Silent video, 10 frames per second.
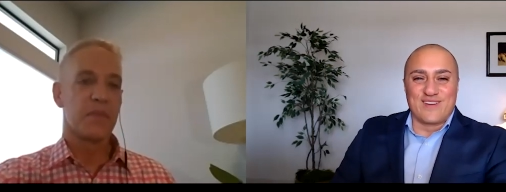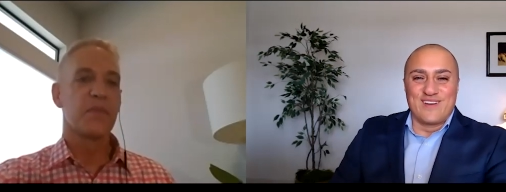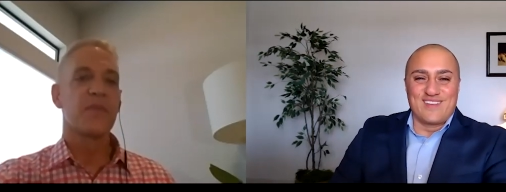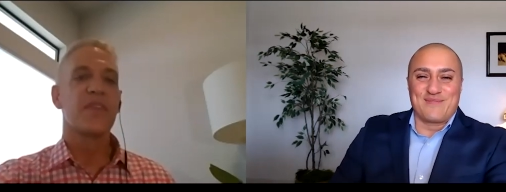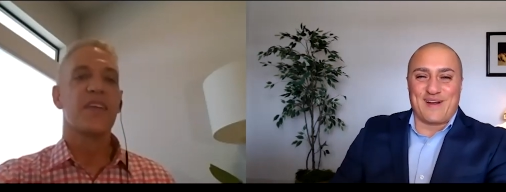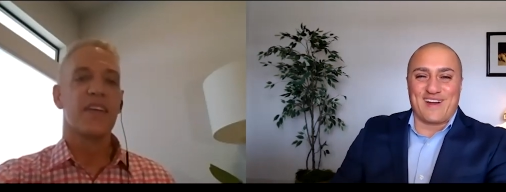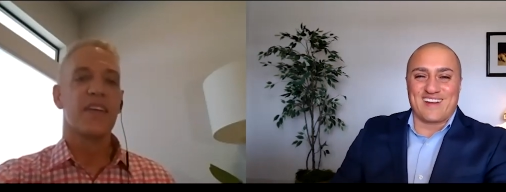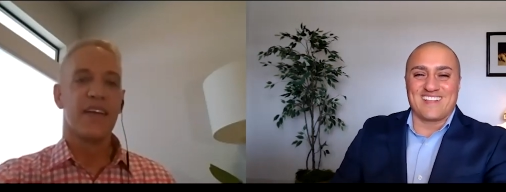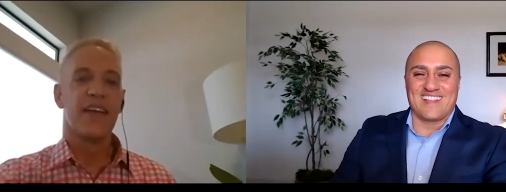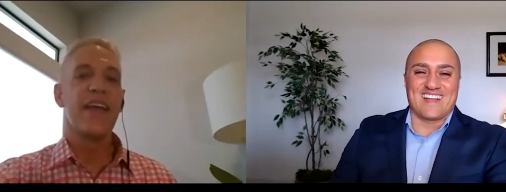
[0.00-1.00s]
Speaker 1: through the
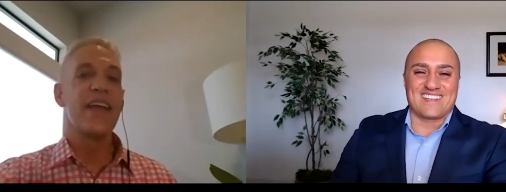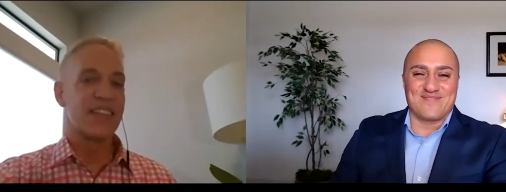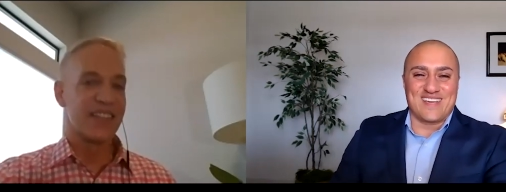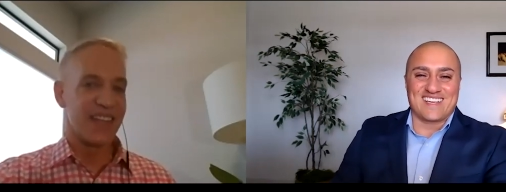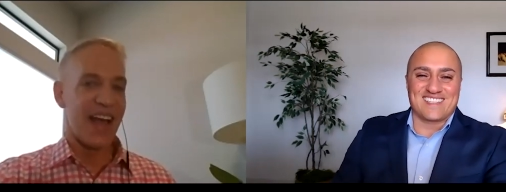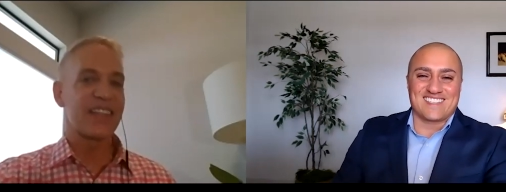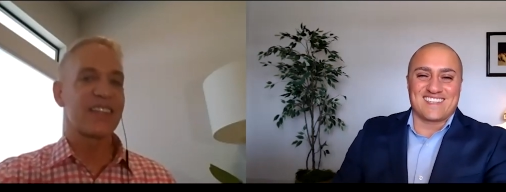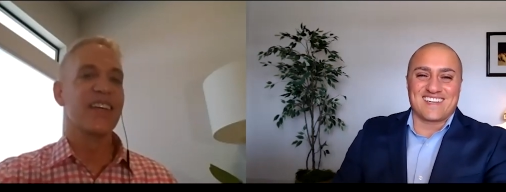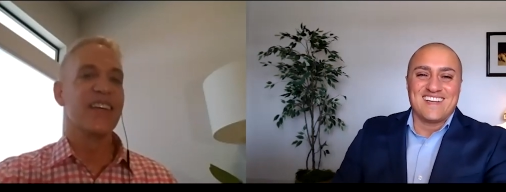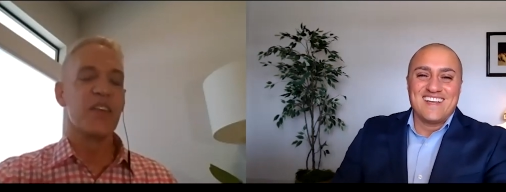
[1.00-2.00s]
parking lot
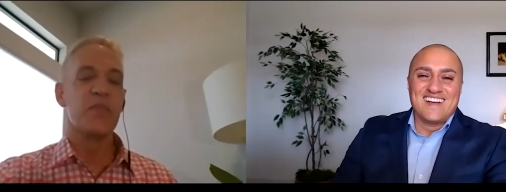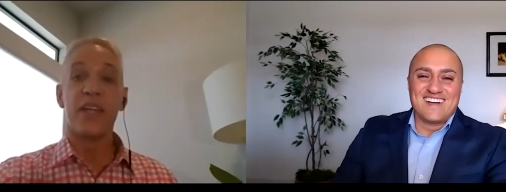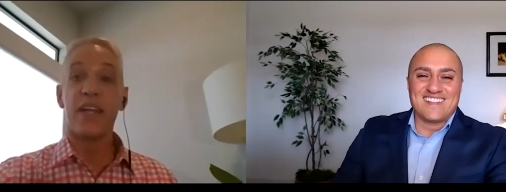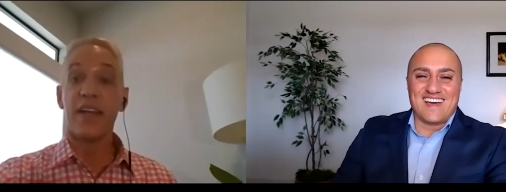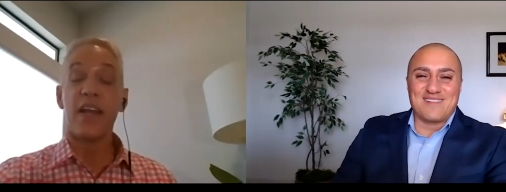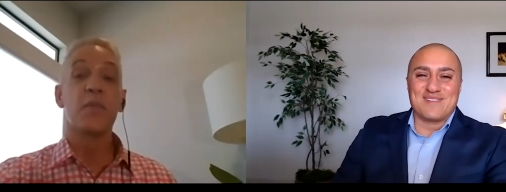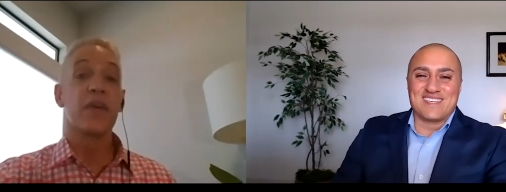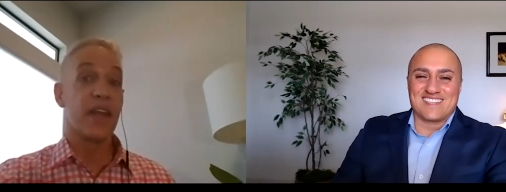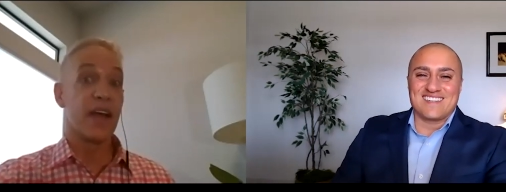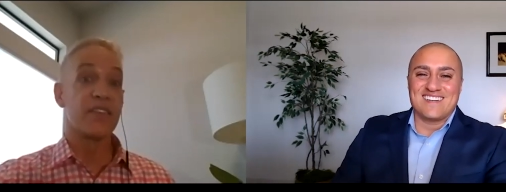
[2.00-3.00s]
exactly that'd be a lot
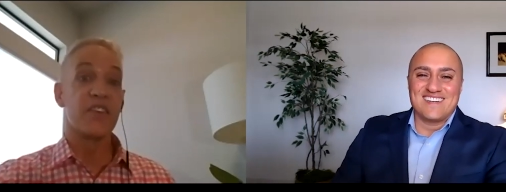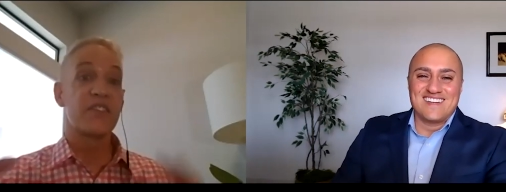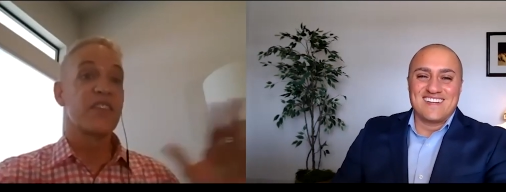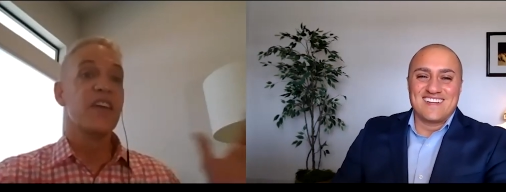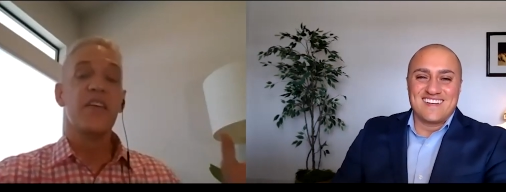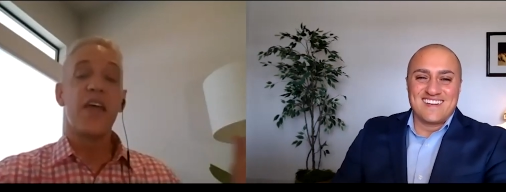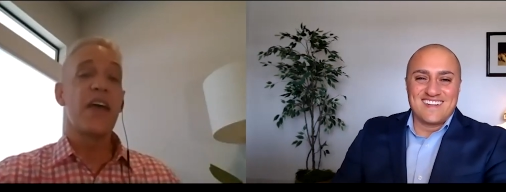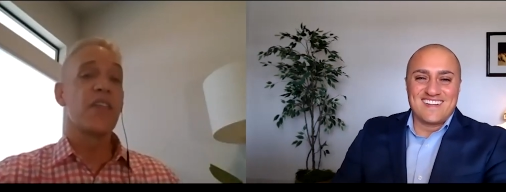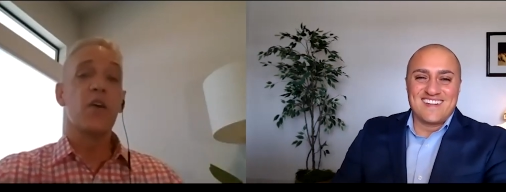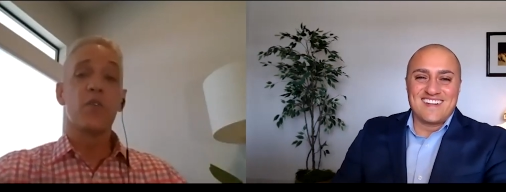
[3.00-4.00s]
busier. yeah just
Speaker 2: have
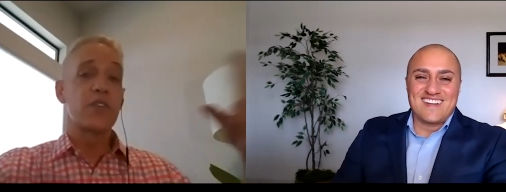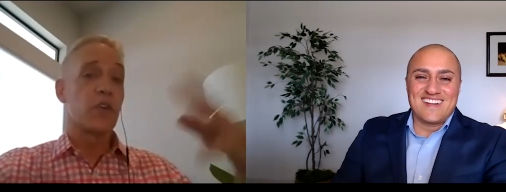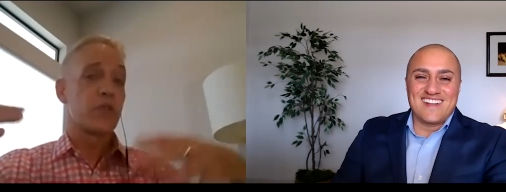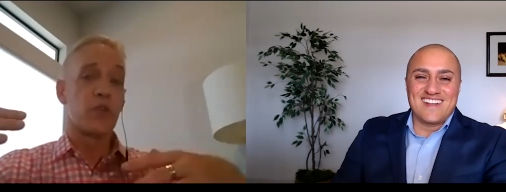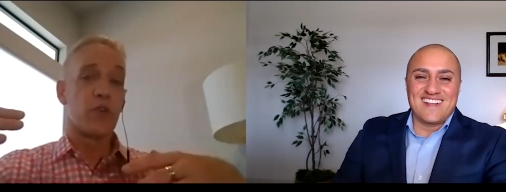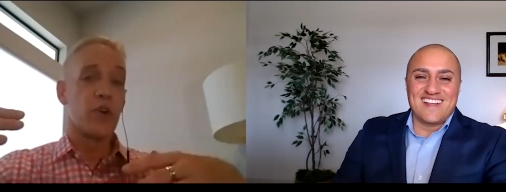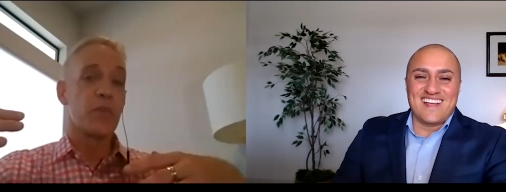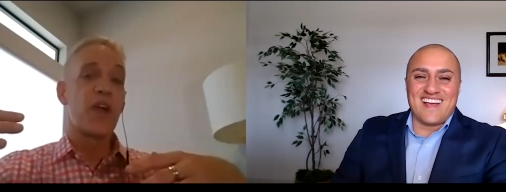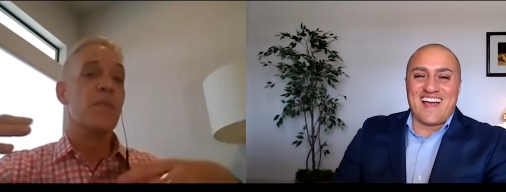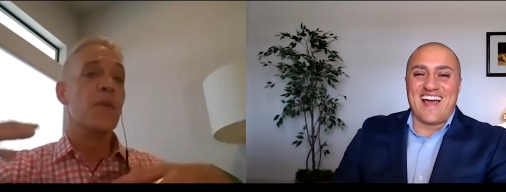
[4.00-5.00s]
the whole social group
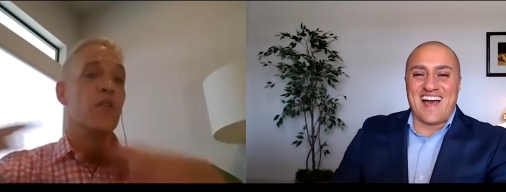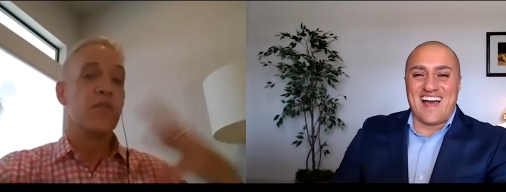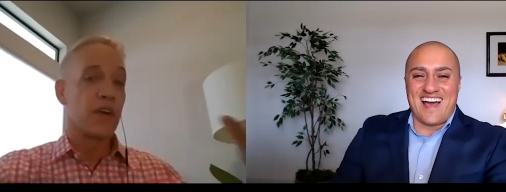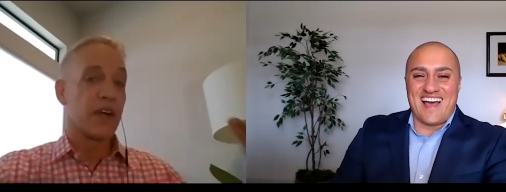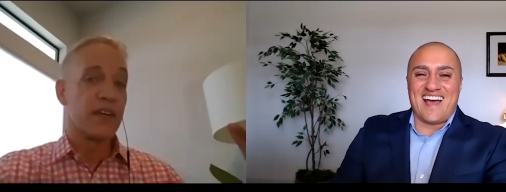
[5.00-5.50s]
come over and